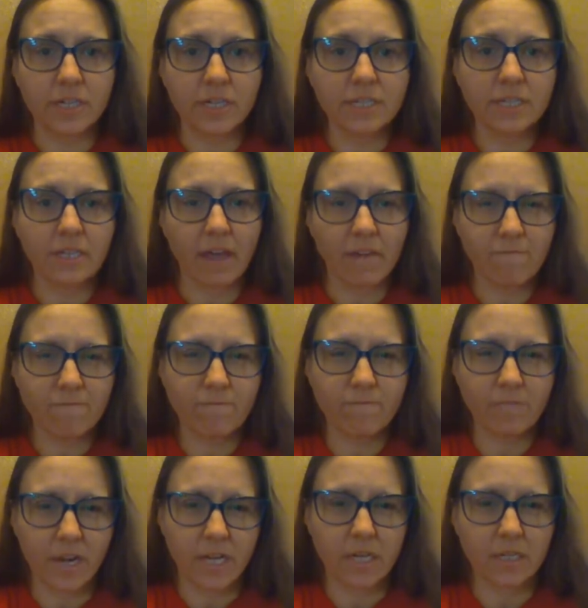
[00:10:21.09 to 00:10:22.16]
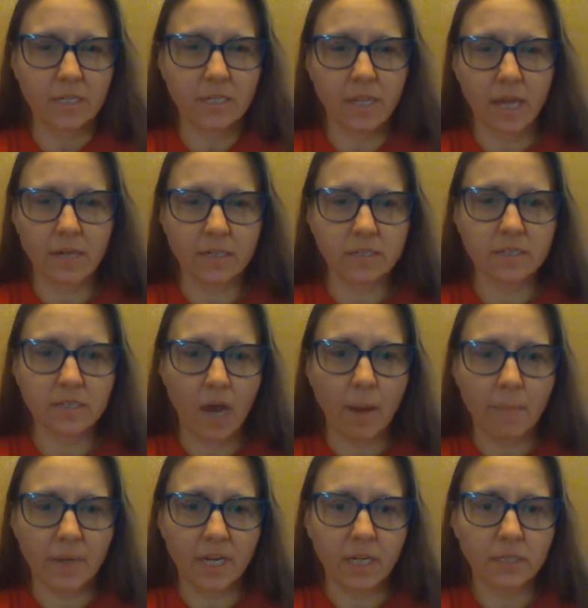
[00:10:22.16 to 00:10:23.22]
It's that fight, that
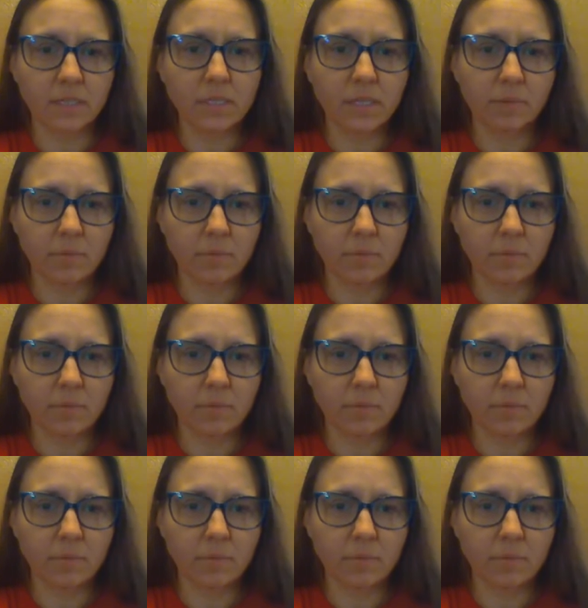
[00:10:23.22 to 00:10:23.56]
dominant